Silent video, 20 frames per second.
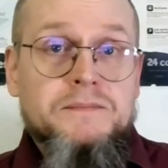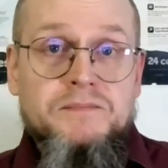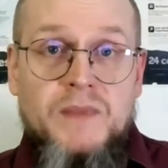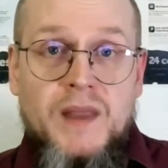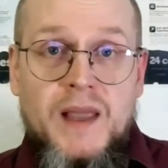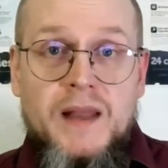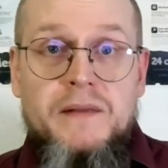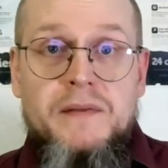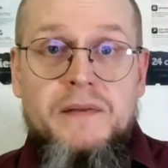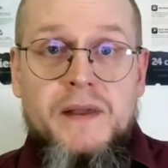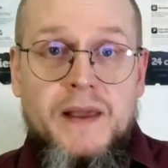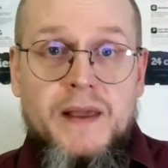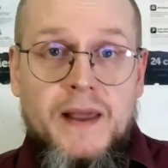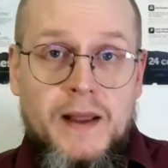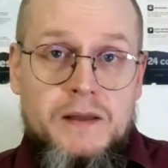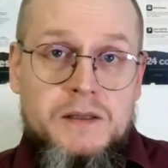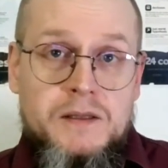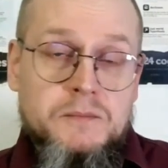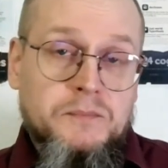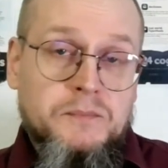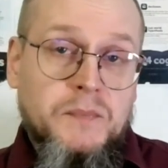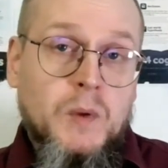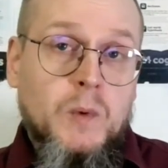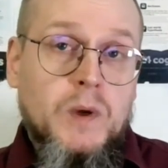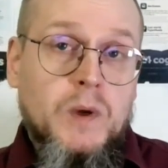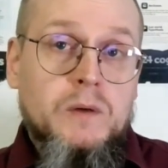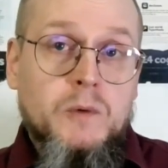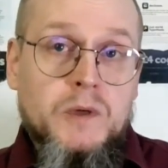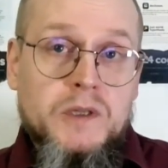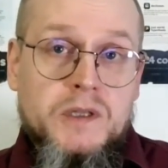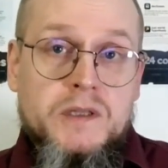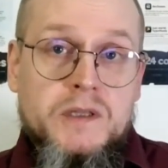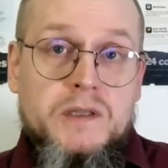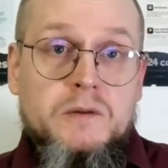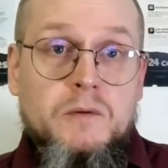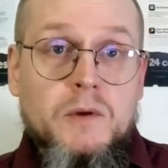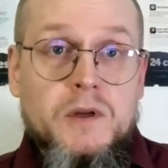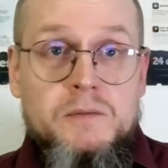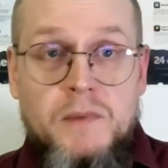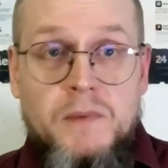anything else one wishes
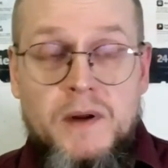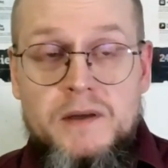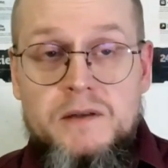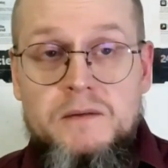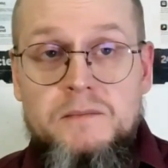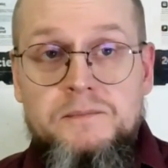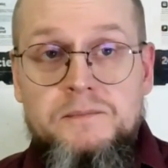to express.